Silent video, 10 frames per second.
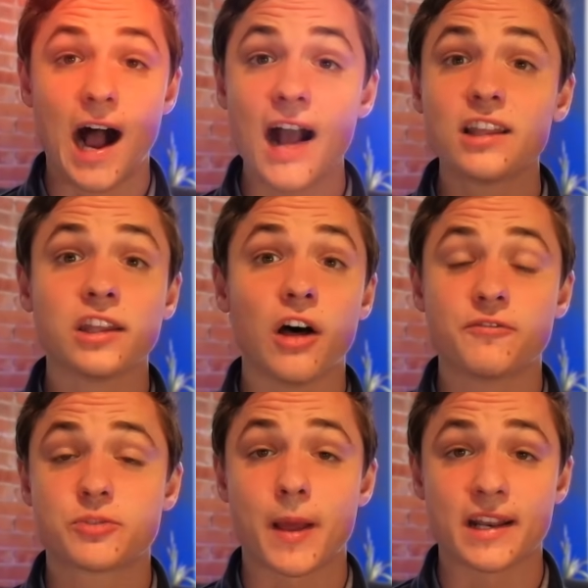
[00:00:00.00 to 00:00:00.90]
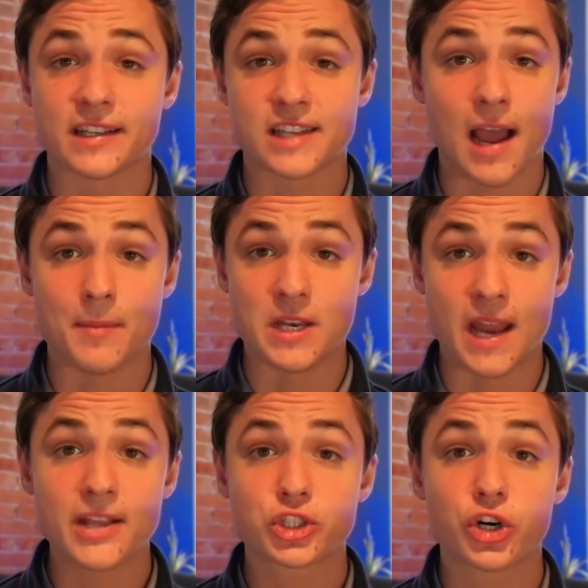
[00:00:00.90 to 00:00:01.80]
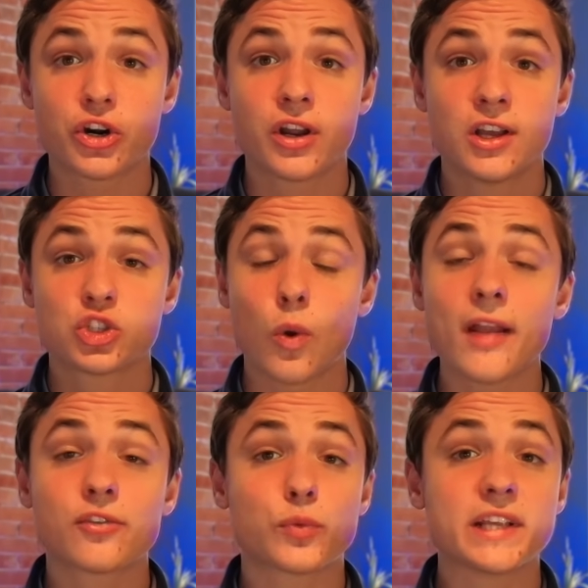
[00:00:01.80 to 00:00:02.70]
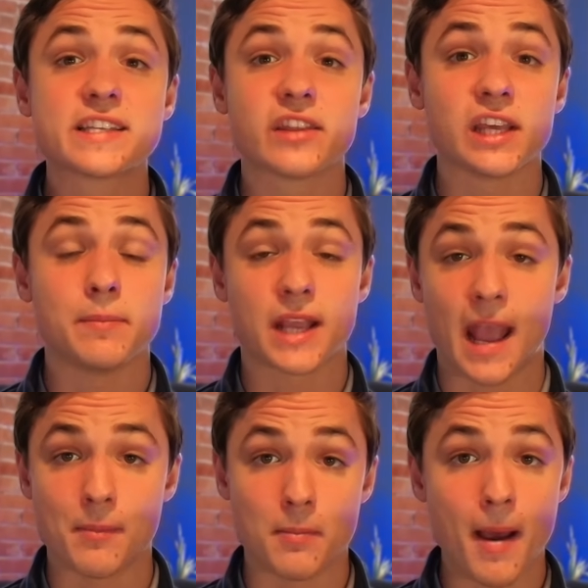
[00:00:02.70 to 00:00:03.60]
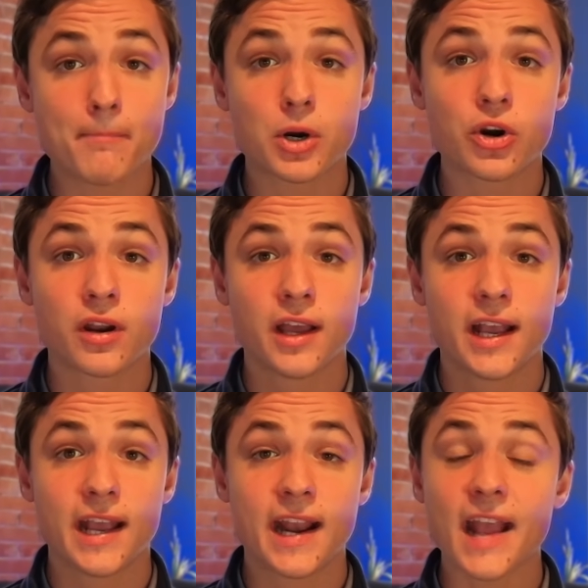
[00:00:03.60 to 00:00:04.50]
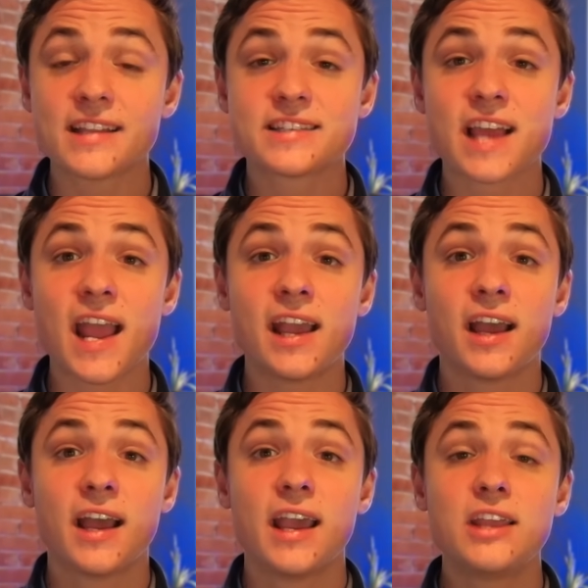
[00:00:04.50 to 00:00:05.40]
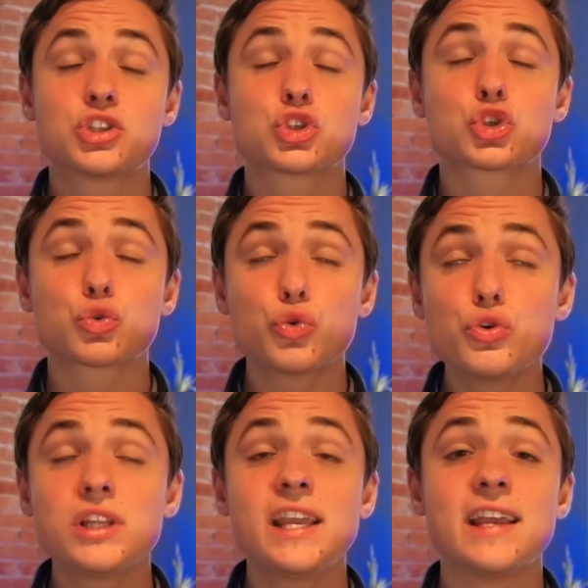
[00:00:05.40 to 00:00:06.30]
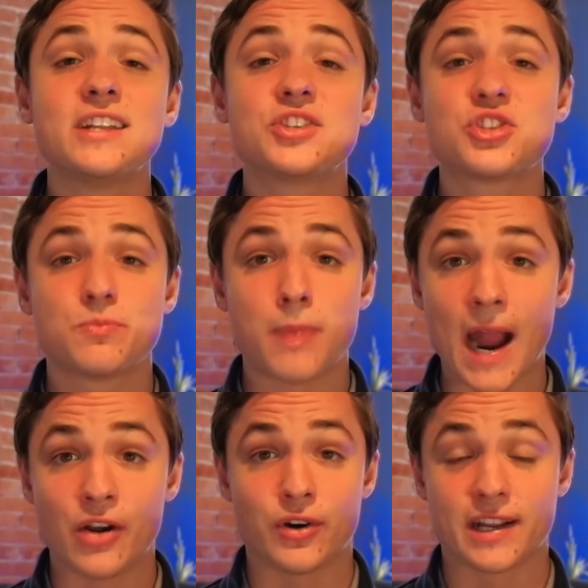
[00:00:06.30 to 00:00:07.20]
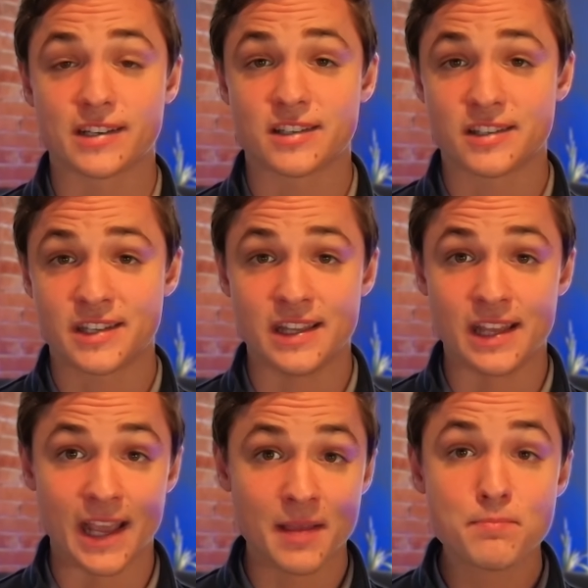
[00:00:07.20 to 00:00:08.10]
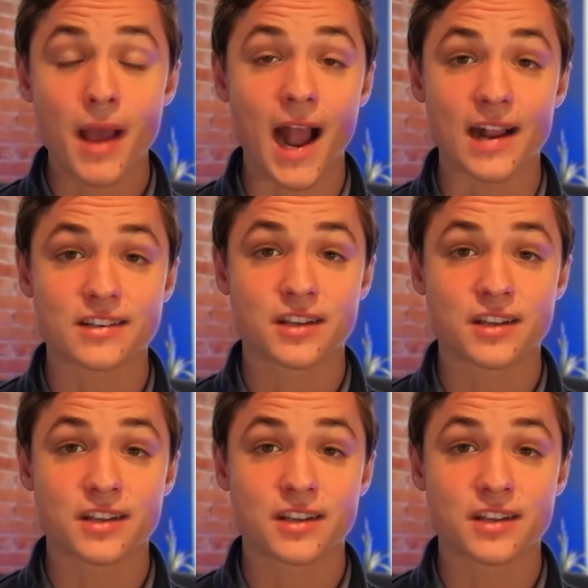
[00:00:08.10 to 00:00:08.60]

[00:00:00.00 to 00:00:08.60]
I love spending time in nature, so I recently became a member, and I can say it's truly inspiring to see the impact.